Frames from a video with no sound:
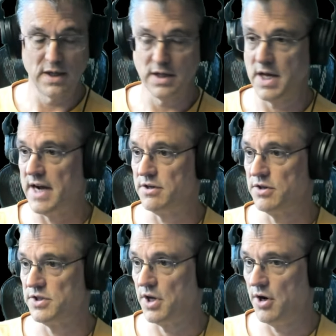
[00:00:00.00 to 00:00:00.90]

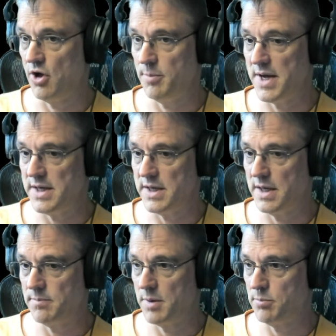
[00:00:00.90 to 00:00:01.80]
connectors on all my
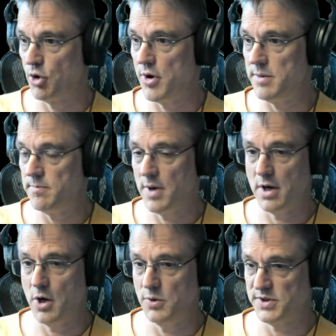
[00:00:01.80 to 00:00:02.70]
uh, brewery uh,
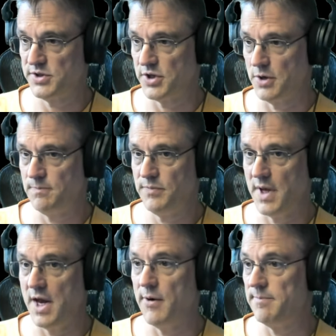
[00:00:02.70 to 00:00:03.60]
hoses. So
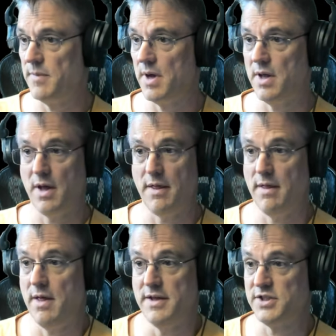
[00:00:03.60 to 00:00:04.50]
anyway,
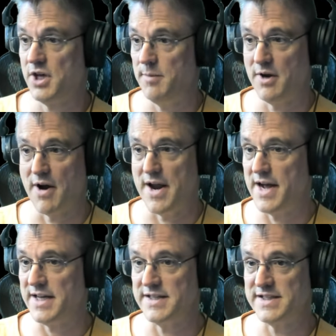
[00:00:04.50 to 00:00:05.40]
it's going to be great.
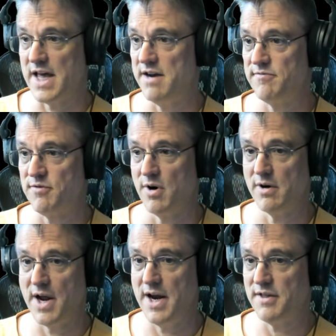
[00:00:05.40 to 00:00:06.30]
I can set it
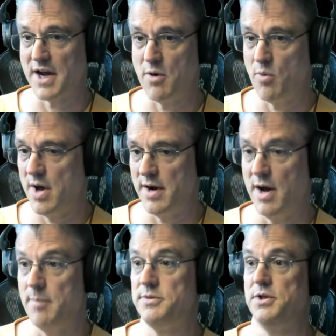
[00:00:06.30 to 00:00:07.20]
for anything I want
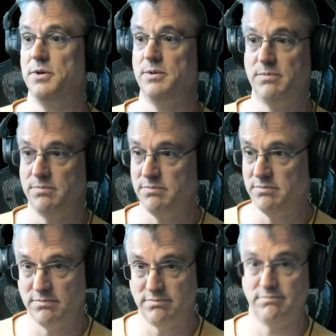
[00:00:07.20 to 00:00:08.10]
up to
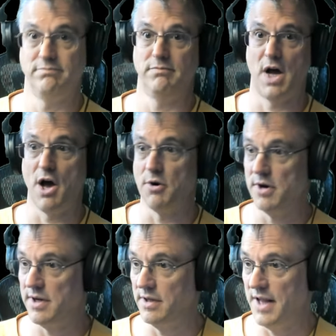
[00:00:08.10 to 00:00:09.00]

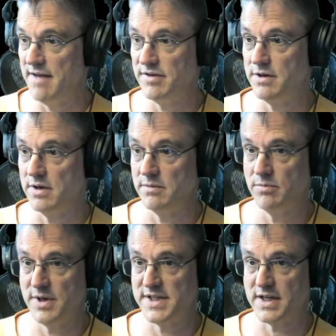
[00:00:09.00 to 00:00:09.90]
111 or
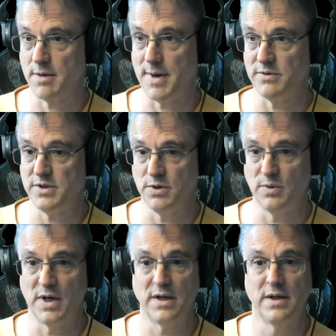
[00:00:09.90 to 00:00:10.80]
what does that come out
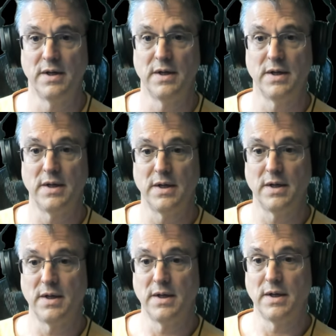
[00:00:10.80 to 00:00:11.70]
to? Uh,
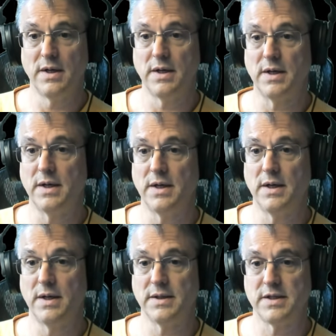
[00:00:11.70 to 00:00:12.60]

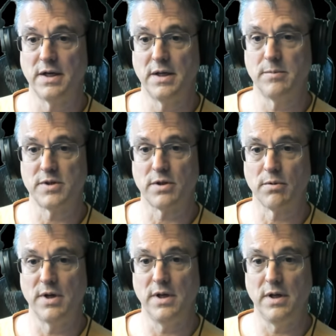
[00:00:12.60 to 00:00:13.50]
uh, times
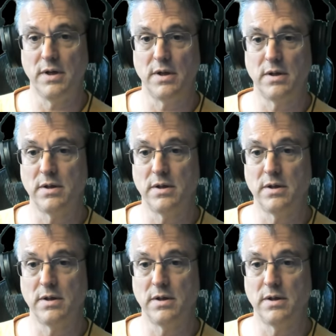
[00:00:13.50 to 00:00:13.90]
three